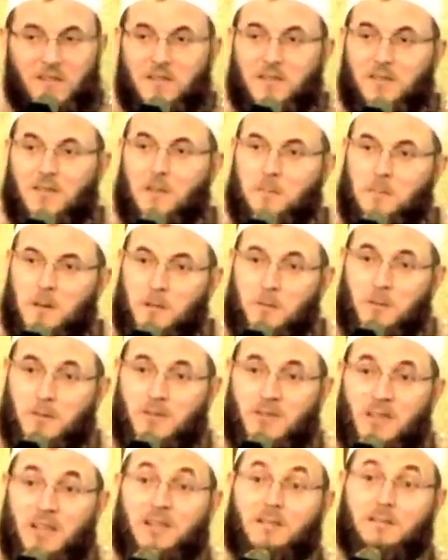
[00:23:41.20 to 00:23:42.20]
Some people
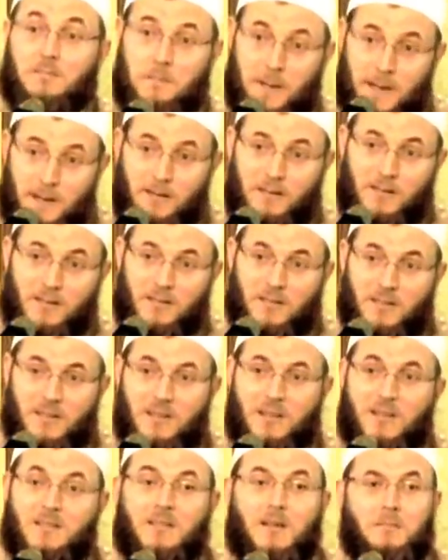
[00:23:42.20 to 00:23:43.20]
said spit.
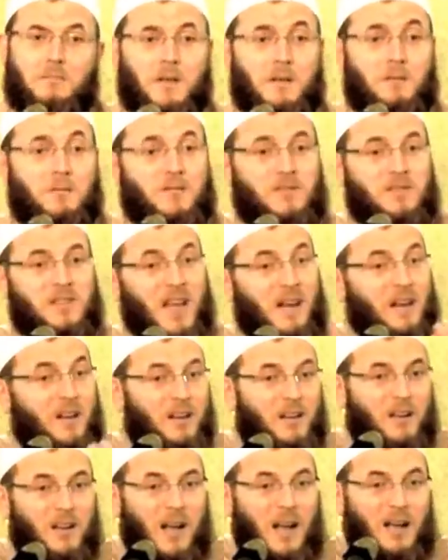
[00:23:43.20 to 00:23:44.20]
Some people said,
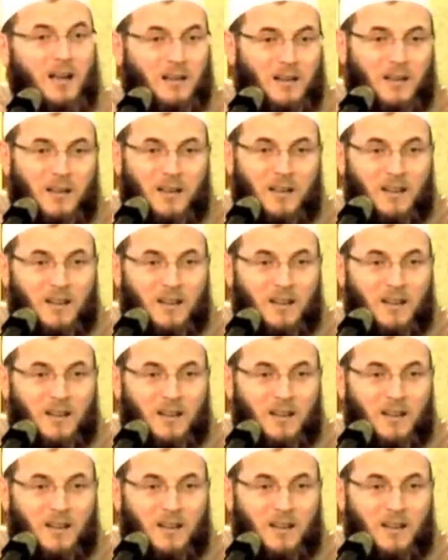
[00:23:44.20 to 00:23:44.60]
huh?